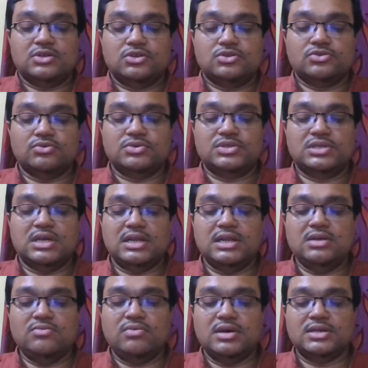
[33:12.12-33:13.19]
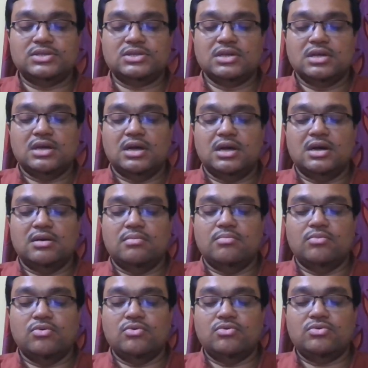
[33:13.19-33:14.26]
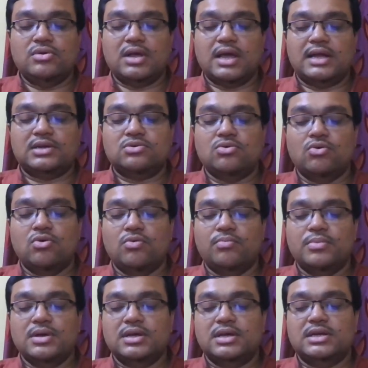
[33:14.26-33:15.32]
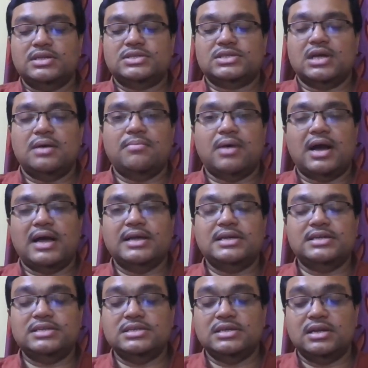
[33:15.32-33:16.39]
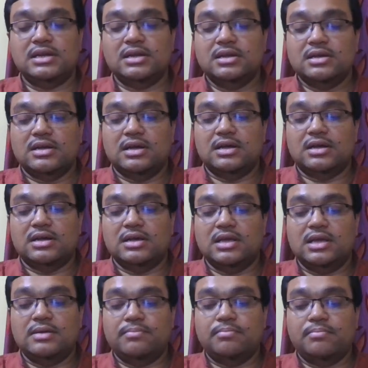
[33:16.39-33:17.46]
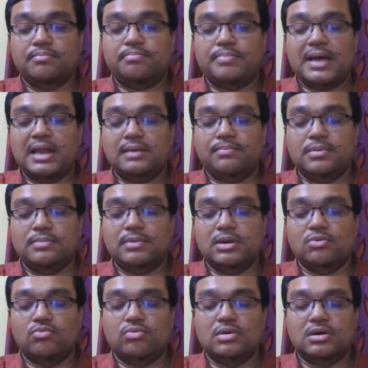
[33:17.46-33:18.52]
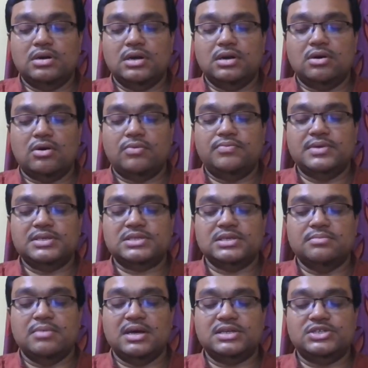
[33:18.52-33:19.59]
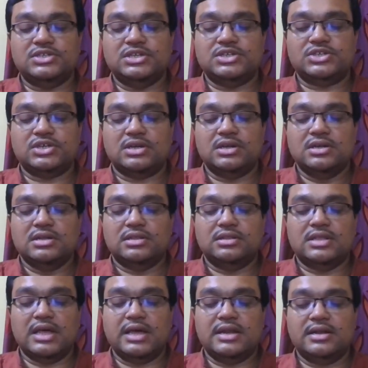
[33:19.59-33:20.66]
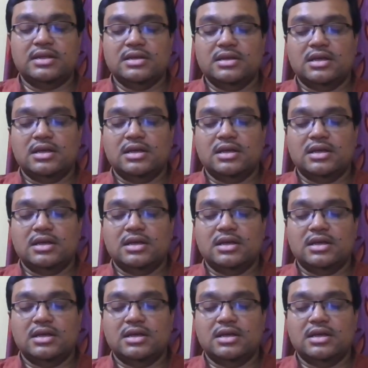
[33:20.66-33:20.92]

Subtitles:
So Shelley was more at home in some ideal, impalpable world of his imagination than